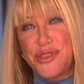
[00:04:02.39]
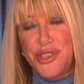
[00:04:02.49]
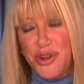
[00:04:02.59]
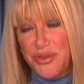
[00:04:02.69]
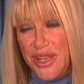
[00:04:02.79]

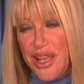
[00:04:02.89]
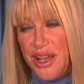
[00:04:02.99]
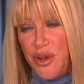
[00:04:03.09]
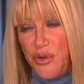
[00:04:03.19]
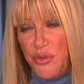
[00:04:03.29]
So
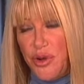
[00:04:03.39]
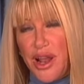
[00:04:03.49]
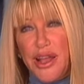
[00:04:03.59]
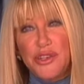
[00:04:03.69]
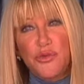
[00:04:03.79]
what
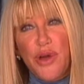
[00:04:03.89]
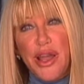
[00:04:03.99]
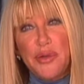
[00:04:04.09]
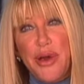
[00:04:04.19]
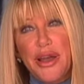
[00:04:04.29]
I
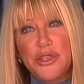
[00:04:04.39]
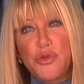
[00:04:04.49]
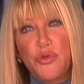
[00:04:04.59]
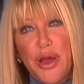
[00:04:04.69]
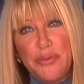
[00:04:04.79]
write about
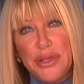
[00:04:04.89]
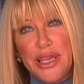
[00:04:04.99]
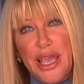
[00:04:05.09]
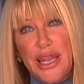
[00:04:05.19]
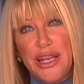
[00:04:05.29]
is
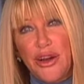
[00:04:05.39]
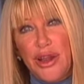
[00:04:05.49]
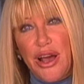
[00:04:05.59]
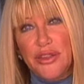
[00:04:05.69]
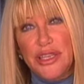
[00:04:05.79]
replicating our
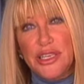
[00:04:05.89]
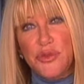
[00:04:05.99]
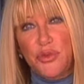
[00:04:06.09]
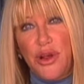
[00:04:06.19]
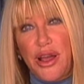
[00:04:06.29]

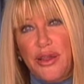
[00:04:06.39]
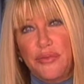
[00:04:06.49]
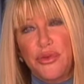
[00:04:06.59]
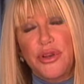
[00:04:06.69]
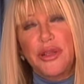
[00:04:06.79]
healthiest
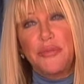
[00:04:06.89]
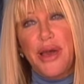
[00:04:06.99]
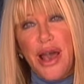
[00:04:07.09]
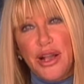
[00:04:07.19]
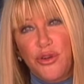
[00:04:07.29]
prime, putting
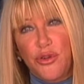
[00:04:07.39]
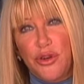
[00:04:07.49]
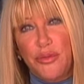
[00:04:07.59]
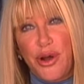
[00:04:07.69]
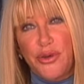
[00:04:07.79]
back
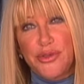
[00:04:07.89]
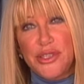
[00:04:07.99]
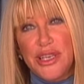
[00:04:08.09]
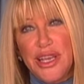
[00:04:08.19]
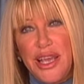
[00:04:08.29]

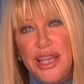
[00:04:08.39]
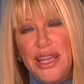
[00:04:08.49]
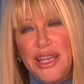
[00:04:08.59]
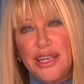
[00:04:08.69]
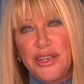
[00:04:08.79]
hormones
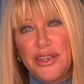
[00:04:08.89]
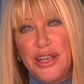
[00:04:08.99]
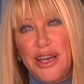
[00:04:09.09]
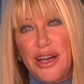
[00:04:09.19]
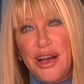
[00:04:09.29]
in
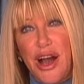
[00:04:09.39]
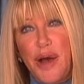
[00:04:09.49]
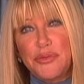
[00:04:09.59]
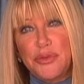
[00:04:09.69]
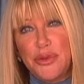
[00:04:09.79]
uh,
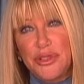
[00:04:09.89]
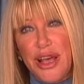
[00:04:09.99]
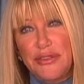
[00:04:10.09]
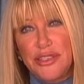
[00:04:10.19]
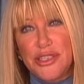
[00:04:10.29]
optimal
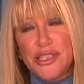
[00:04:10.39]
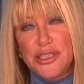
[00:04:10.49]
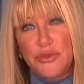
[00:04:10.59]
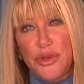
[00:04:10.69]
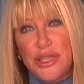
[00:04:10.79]

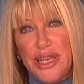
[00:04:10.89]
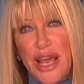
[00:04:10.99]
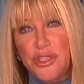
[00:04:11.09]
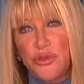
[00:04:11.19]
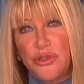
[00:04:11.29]
levels with
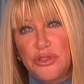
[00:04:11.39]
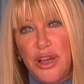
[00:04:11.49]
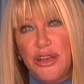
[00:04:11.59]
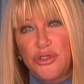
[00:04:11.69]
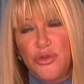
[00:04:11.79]
natural
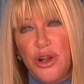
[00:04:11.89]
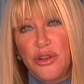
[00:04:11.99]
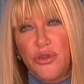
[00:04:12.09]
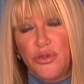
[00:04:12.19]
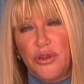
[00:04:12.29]

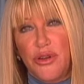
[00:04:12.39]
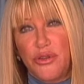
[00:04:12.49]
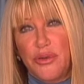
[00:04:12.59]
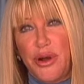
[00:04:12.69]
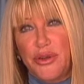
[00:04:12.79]
non-drug hor
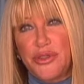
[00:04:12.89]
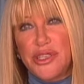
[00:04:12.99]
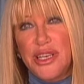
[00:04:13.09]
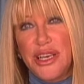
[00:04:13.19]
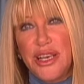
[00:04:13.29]

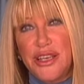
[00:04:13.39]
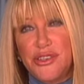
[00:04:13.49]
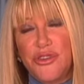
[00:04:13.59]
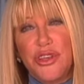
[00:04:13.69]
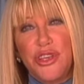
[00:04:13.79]
hormones
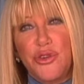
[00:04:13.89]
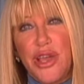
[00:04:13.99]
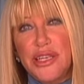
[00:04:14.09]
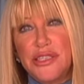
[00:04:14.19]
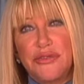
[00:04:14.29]
so that you
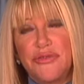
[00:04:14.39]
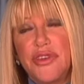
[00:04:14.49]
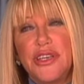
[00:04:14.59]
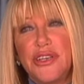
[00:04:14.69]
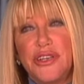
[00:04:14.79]
get to
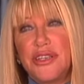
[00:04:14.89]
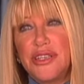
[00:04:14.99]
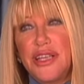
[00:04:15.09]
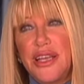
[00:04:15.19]
feel